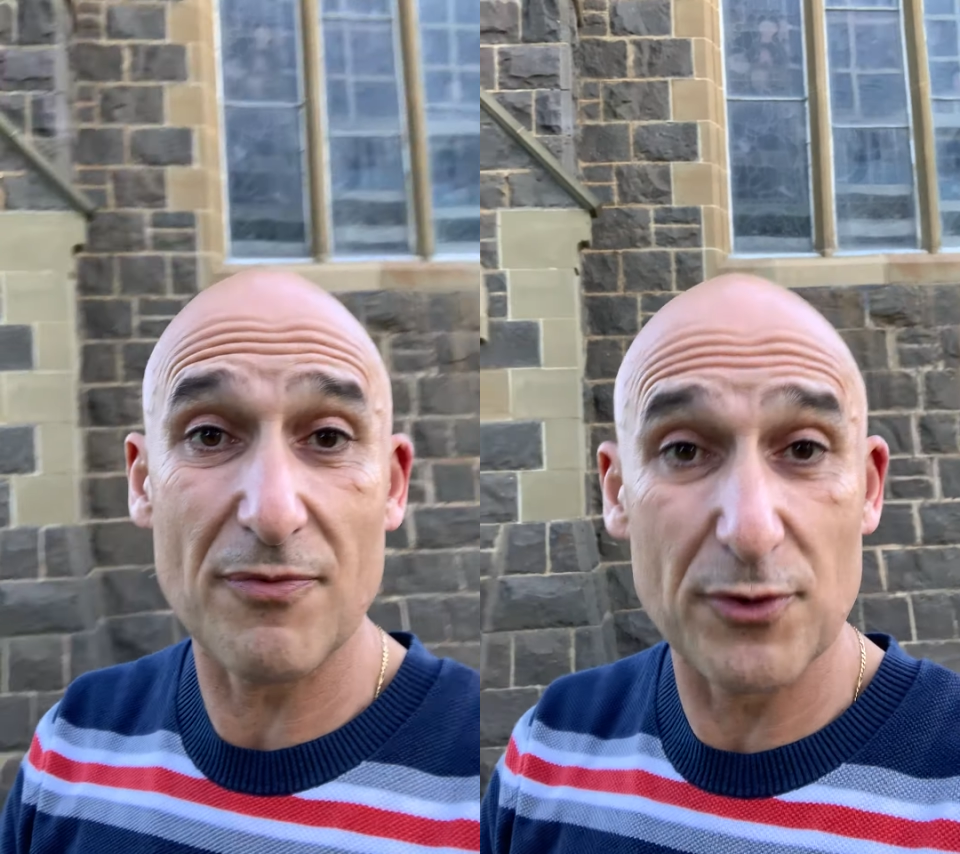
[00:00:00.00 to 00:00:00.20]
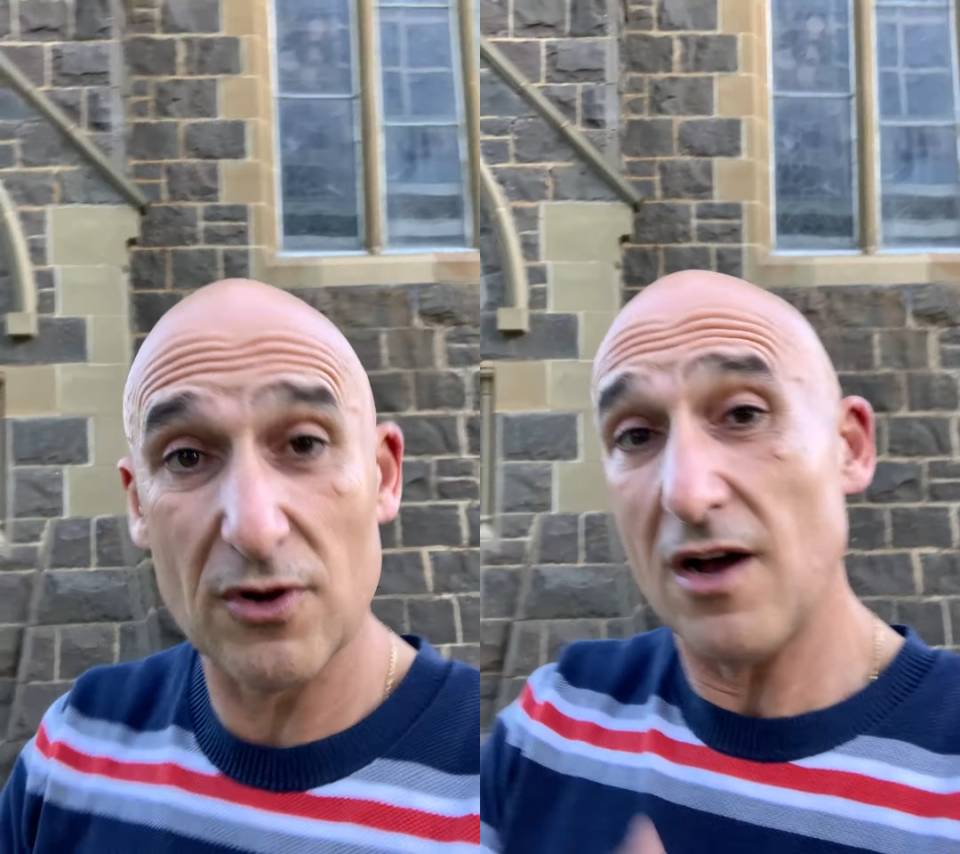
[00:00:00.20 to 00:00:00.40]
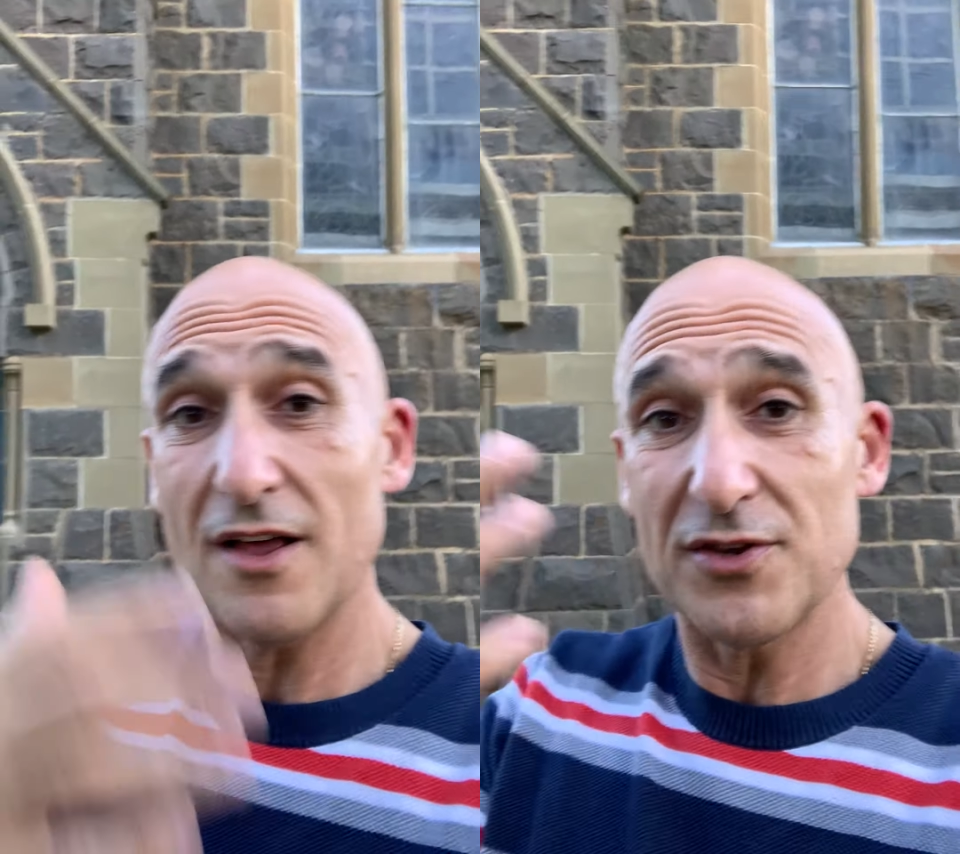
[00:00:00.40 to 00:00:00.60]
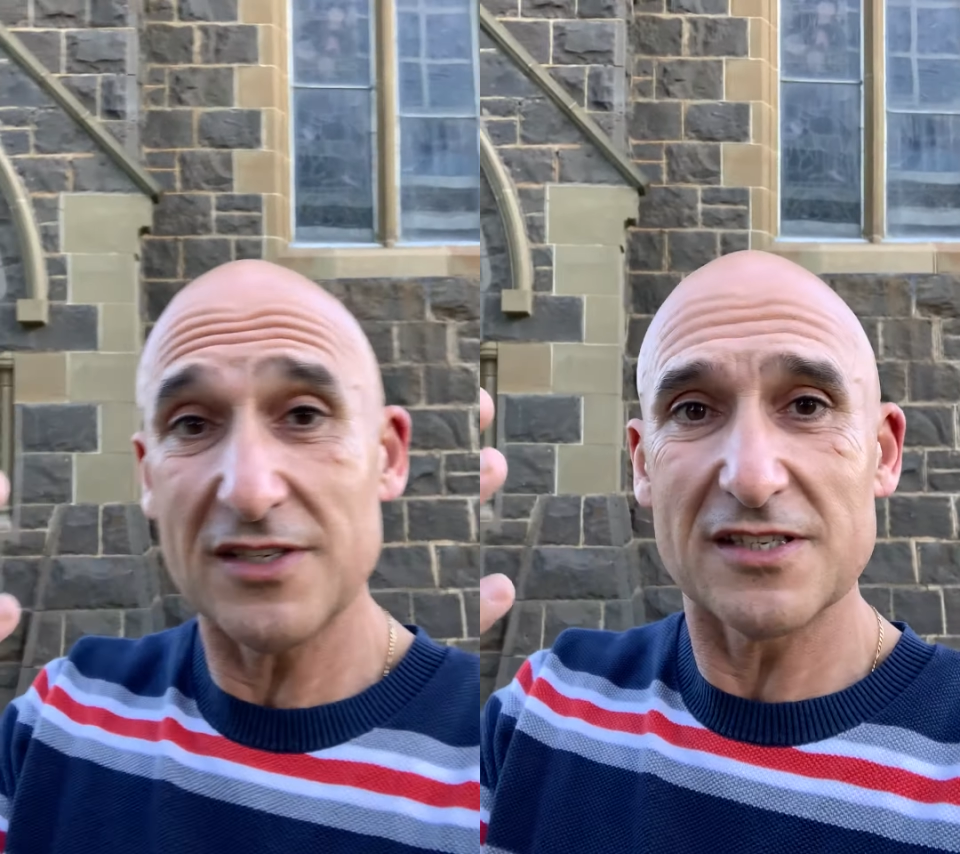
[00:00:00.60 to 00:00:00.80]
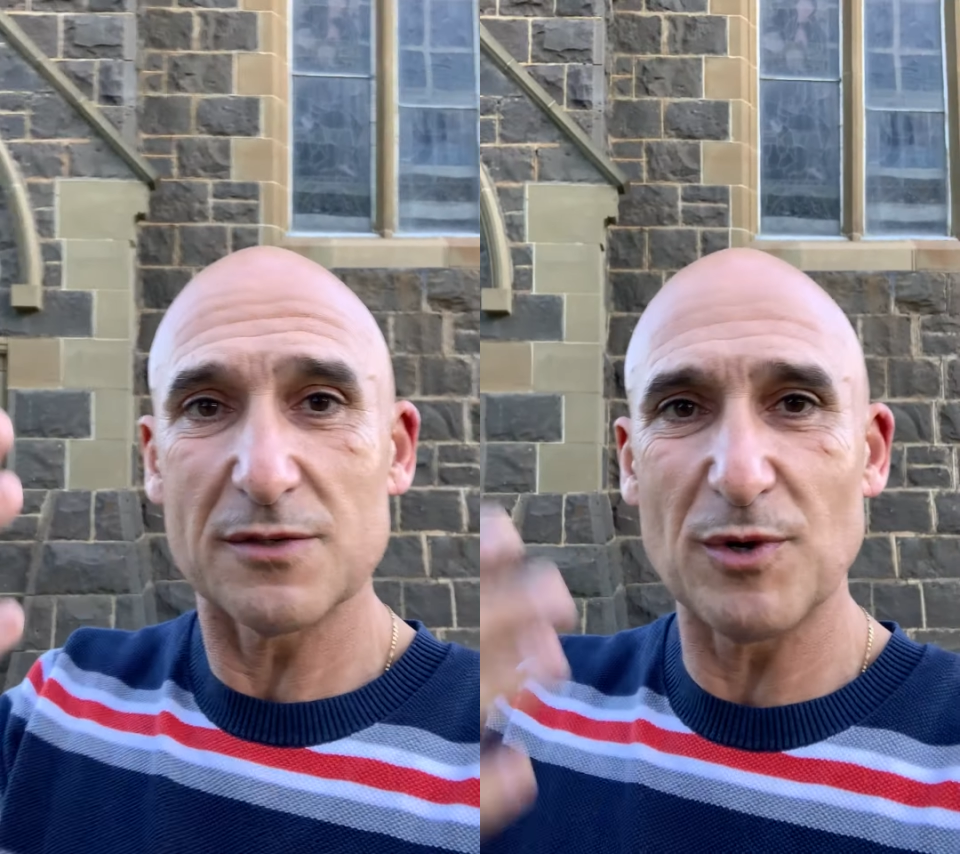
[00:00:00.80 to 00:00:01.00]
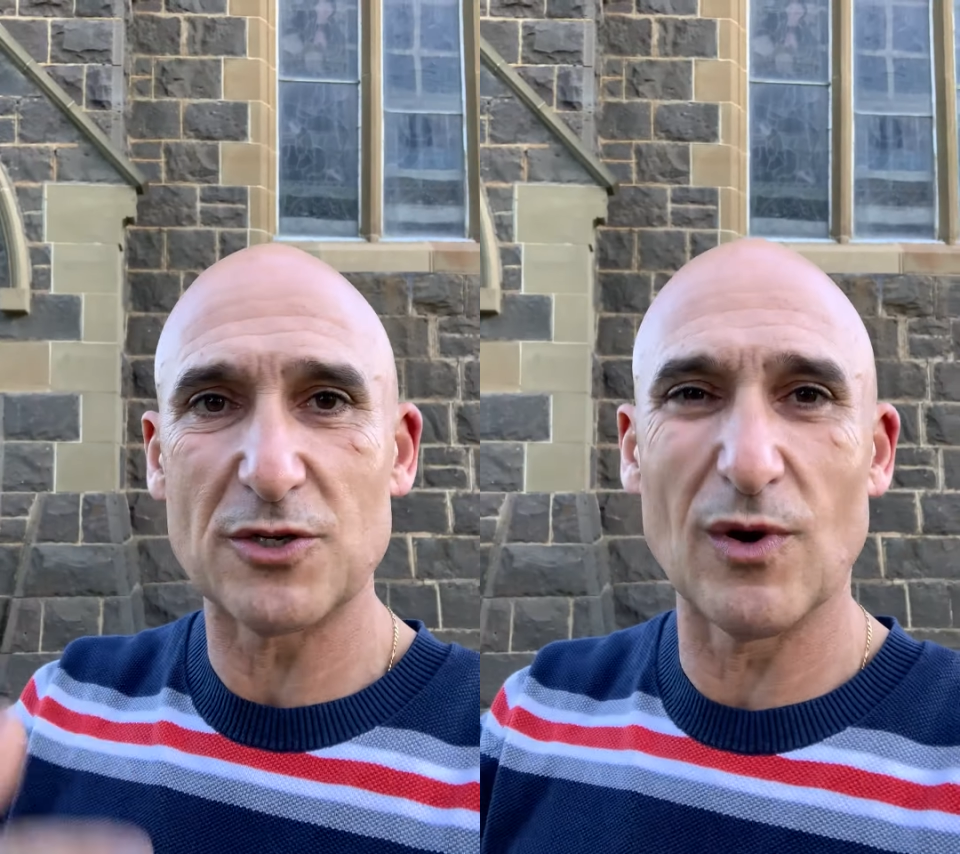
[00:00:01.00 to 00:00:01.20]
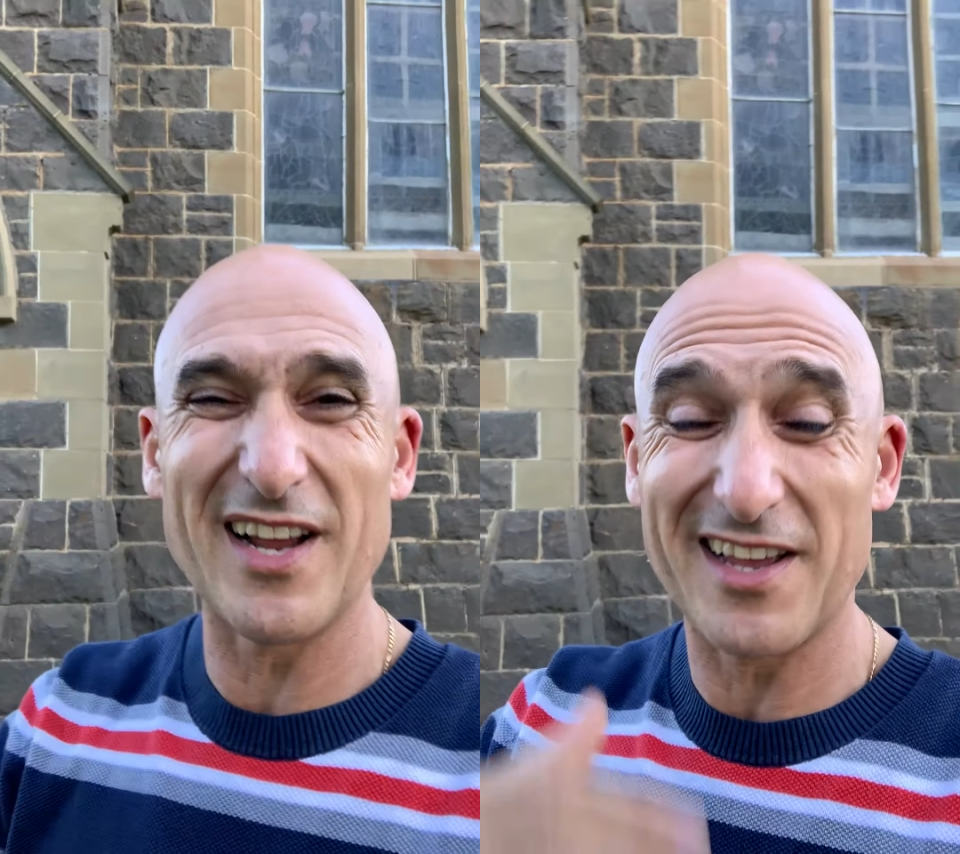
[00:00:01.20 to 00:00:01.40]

thought, this is a special one.